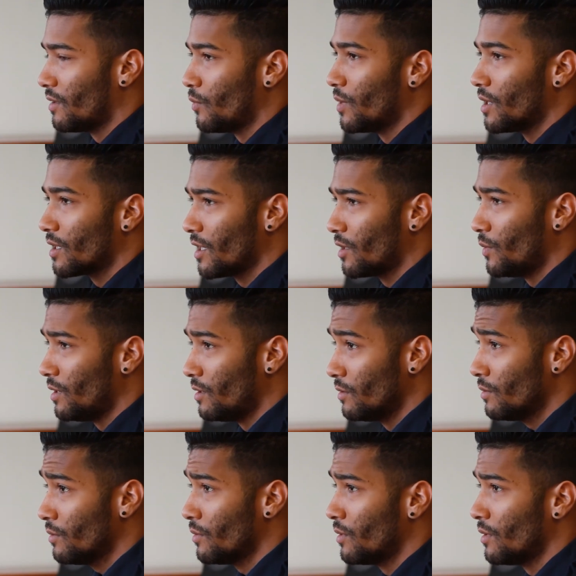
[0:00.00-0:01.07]
the work that we
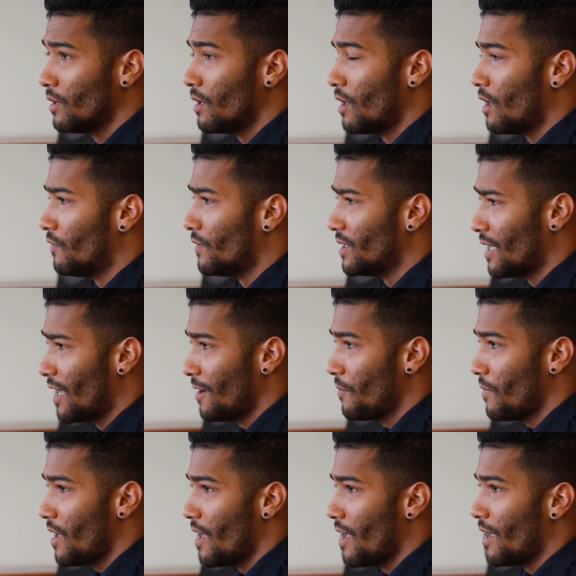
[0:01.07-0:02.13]
do over
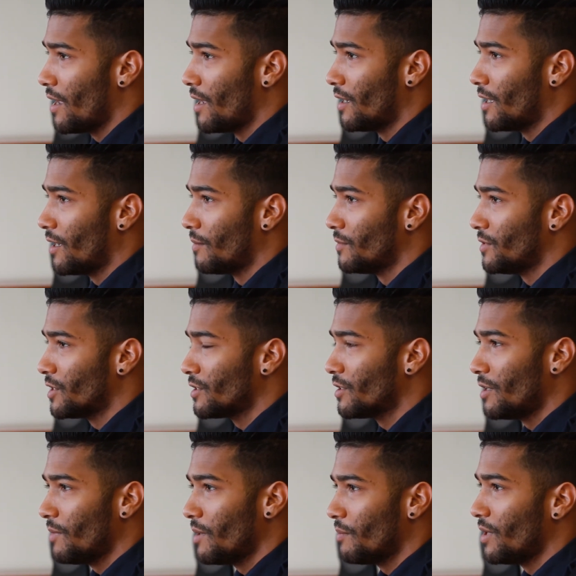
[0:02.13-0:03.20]
time. And um, just to
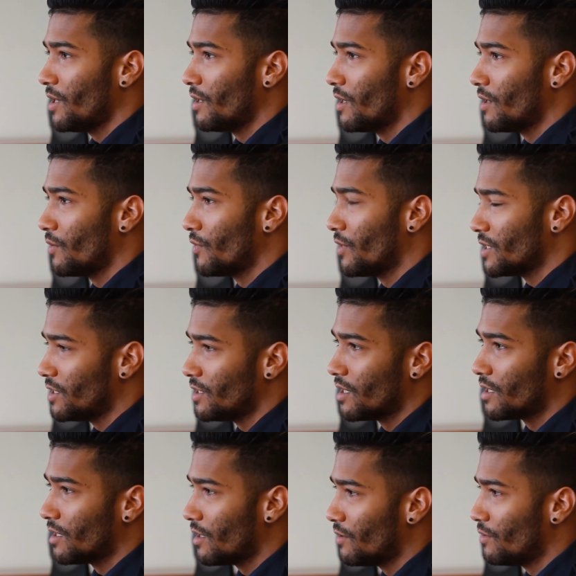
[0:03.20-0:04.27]
remember, you know, this is
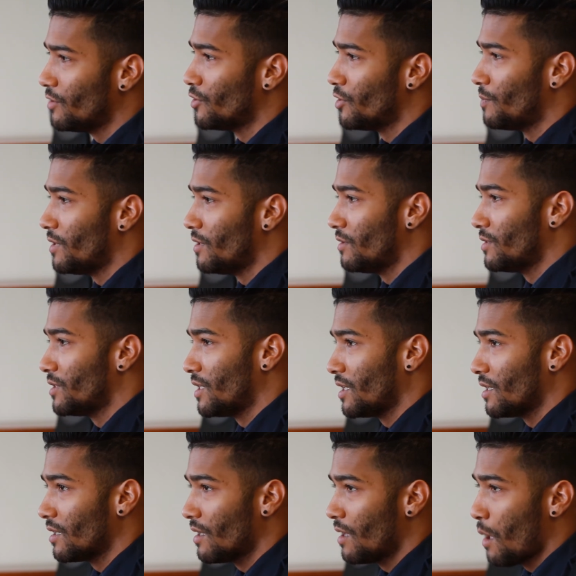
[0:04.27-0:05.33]
the tone you should be
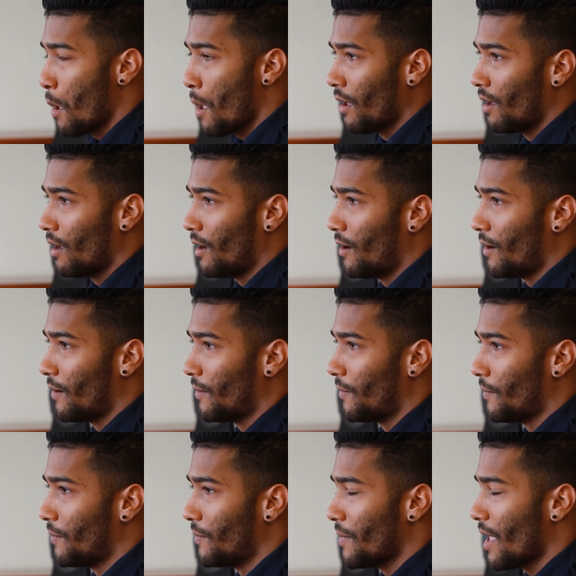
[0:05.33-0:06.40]
using
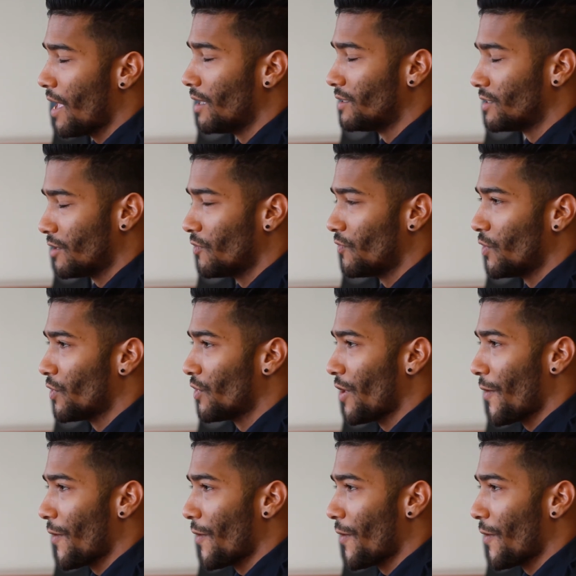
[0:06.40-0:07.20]
um, and so forth.